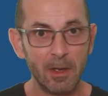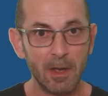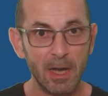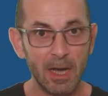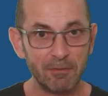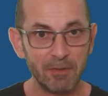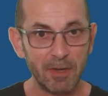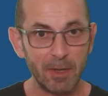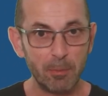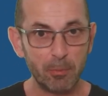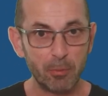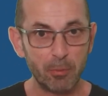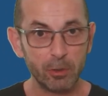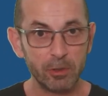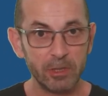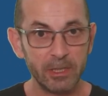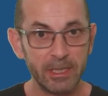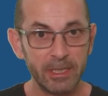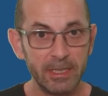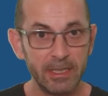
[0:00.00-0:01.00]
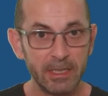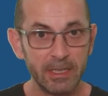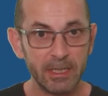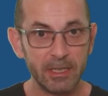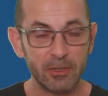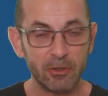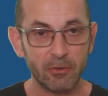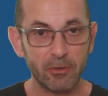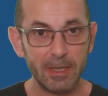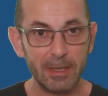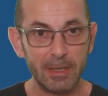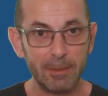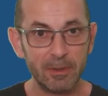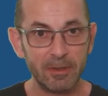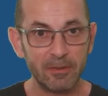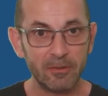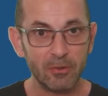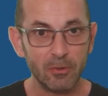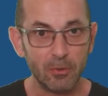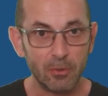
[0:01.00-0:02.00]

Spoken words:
Are they broadly in agreement,